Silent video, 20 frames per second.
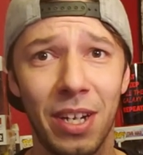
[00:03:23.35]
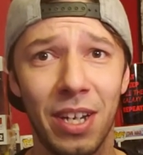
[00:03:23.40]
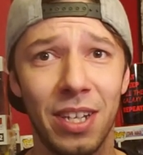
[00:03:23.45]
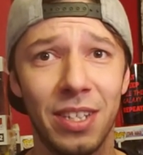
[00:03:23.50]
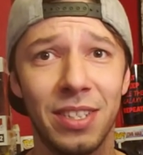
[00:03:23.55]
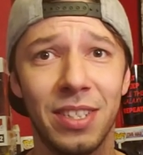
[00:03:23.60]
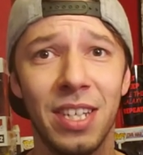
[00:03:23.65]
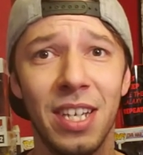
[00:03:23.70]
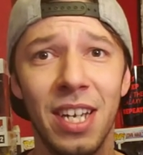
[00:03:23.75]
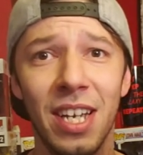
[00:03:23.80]

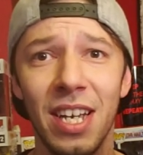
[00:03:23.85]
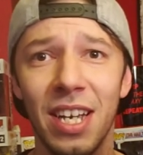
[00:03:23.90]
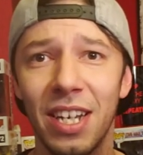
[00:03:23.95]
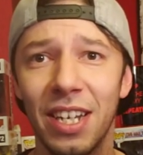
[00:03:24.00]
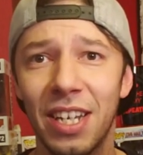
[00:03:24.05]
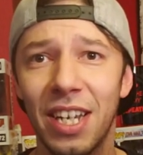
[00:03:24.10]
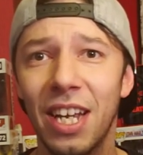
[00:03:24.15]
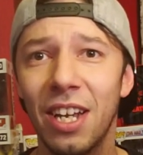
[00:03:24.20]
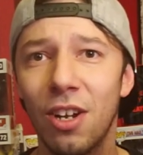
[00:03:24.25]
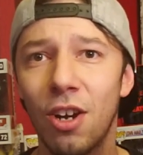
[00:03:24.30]
Because,
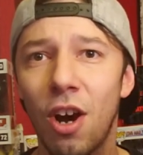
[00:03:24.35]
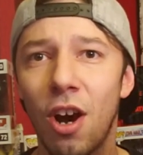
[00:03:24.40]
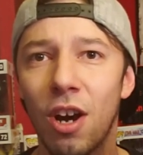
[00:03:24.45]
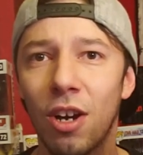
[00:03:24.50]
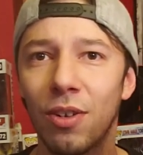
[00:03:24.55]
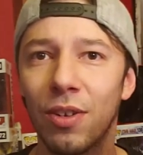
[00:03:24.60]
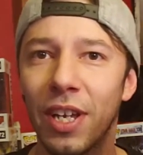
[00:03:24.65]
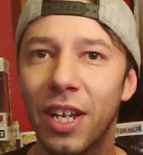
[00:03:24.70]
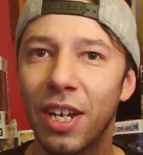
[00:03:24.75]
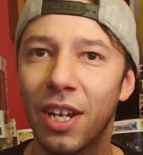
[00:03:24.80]
King
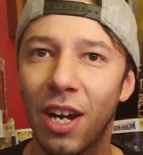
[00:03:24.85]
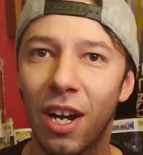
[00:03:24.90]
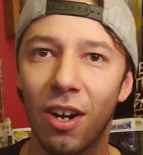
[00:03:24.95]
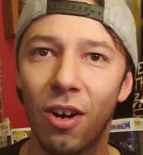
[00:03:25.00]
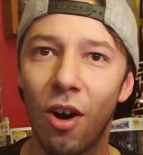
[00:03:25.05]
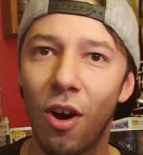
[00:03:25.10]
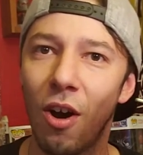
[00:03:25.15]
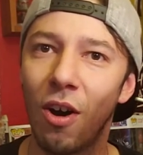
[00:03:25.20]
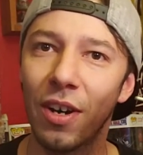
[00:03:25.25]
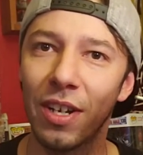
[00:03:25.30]
Kong, he
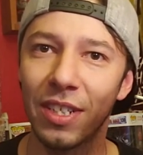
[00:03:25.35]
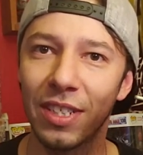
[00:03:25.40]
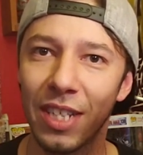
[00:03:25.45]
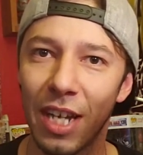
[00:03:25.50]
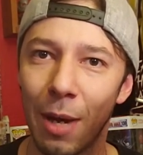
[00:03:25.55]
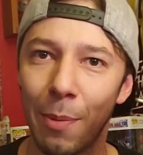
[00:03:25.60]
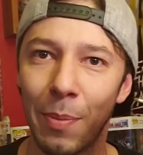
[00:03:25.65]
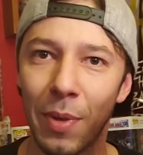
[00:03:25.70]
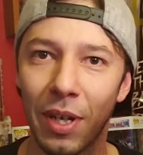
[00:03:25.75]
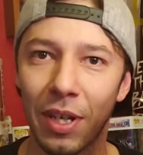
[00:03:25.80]
got all his
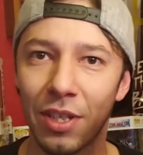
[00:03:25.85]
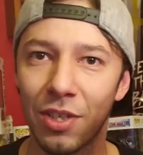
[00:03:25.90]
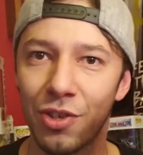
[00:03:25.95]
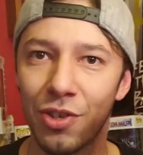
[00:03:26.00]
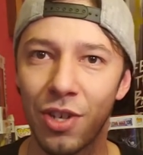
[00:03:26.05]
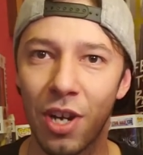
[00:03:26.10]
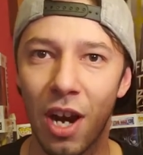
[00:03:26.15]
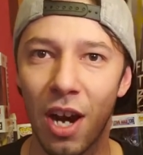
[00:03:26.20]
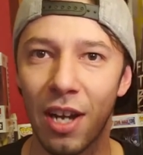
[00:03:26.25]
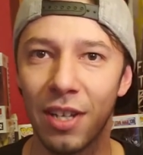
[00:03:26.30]
epic
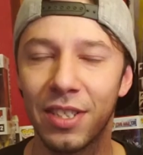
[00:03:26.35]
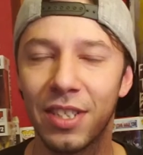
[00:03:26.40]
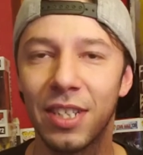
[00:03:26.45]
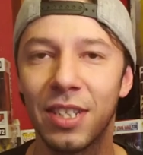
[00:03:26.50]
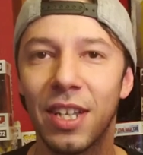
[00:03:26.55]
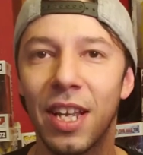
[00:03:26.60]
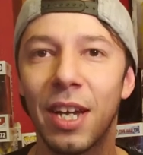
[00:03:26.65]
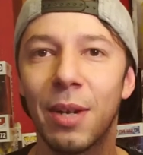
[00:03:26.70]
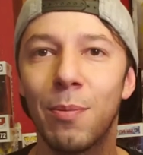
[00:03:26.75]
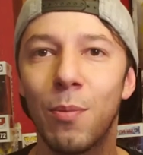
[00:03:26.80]
shots
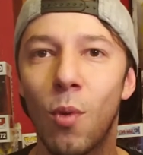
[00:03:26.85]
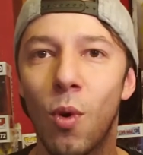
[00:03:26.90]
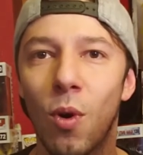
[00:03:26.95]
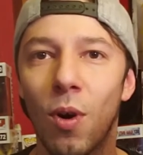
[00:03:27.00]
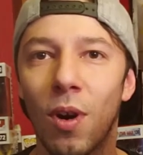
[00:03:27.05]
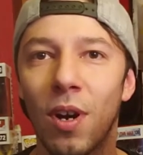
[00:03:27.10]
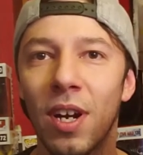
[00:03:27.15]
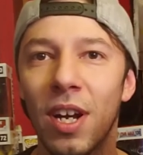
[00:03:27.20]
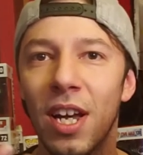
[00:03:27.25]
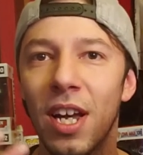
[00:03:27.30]
and like
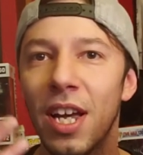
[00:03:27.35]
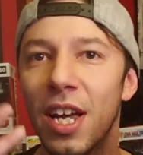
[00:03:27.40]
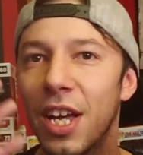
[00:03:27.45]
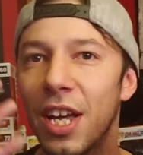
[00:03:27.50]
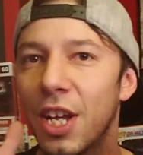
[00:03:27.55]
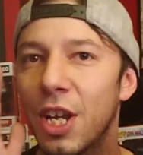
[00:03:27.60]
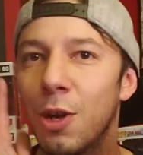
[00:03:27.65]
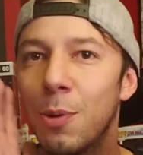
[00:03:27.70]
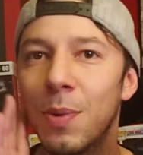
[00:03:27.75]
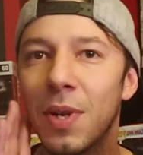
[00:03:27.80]
more
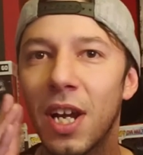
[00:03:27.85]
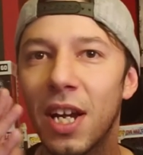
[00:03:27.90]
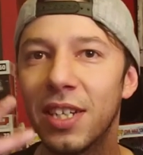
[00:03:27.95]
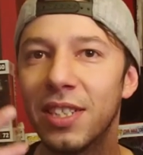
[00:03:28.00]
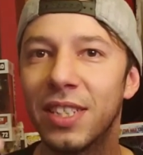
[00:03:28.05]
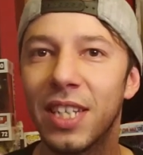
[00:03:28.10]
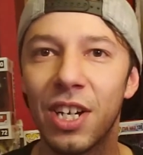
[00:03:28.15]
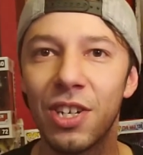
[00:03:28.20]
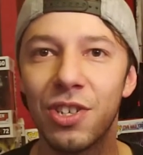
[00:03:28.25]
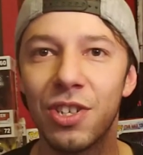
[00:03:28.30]

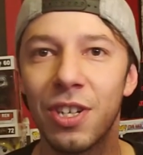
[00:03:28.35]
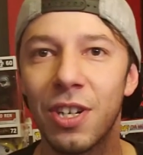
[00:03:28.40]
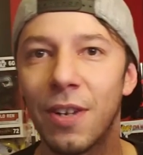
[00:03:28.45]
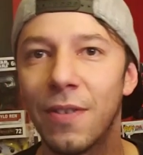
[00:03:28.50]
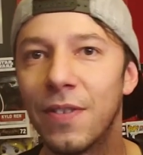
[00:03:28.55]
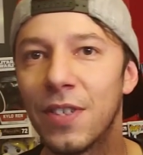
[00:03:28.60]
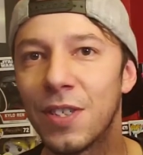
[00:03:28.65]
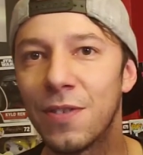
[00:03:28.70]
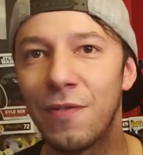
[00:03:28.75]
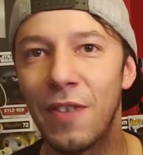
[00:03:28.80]
humanization
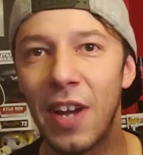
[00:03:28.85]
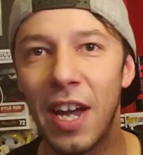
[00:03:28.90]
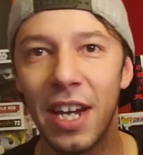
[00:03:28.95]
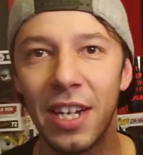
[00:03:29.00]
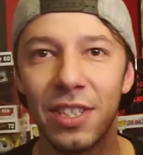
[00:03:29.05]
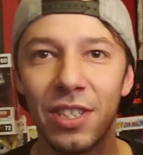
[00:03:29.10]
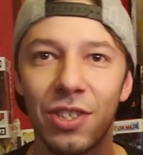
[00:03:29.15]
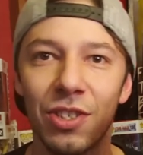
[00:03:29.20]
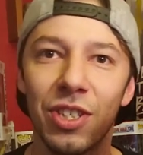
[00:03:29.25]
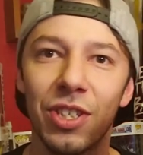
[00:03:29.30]
of his
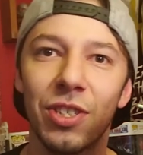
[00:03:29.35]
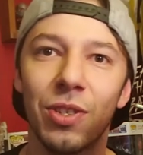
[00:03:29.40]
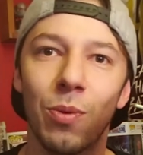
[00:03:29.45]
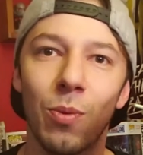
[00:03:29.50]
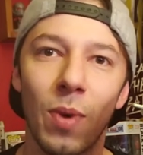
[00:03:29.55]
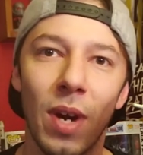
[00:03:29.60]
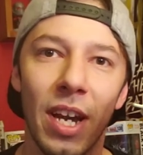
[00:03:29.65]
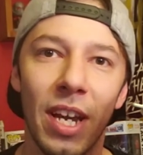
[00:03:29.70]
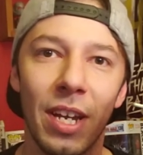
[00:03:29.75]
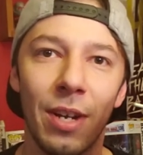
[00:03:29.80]
face and just the
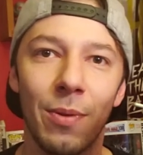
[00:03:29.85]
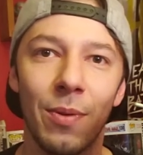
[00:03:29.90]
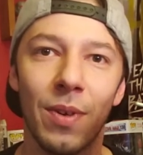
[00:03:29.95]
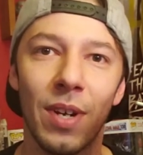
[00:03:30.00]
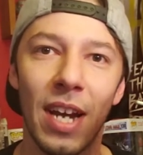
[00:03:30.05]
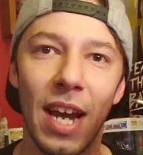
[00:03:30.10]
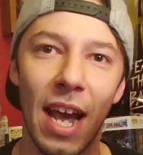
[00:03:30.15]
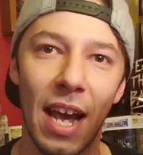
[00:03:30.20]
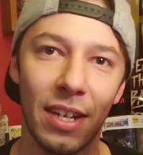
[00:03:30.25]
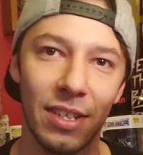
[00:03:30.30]
way he
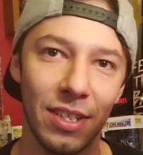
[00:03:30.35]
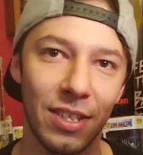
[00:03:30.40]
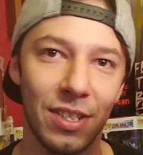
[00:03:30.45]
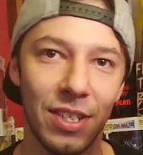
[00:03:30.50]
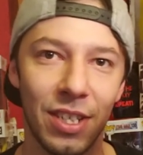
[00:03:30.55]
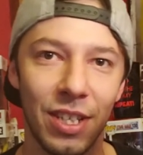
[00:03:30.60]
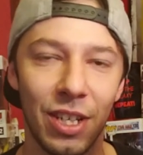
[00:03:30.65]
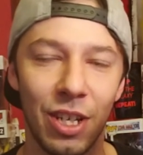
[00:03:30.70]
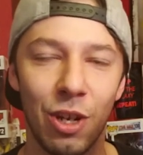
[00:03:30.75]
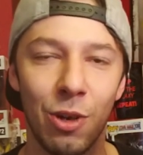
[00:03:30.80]
reacted
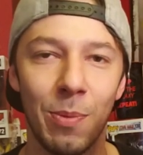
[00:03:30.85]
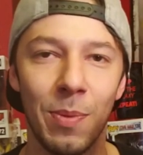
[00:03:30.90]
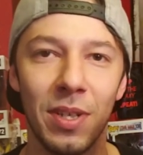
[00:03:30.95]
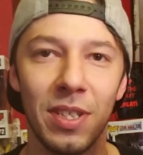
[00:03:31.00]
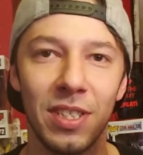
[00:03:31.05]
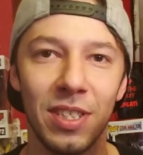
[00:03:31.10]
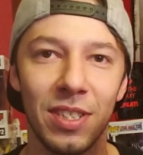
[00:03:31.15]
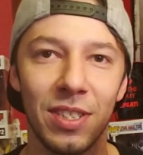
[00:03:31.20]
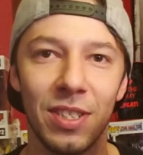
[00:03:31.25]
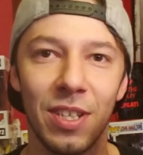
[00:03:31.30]
to the
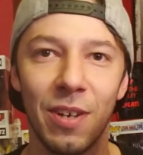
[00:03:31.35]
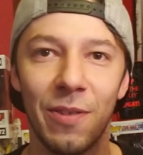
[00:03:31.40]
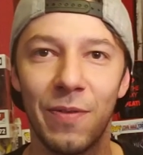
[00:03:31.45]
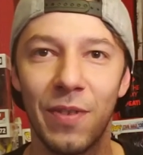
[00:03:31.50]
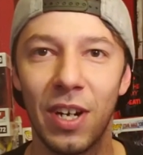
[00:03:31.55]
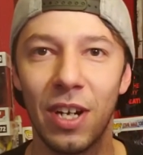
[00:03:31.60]
humans and stuff.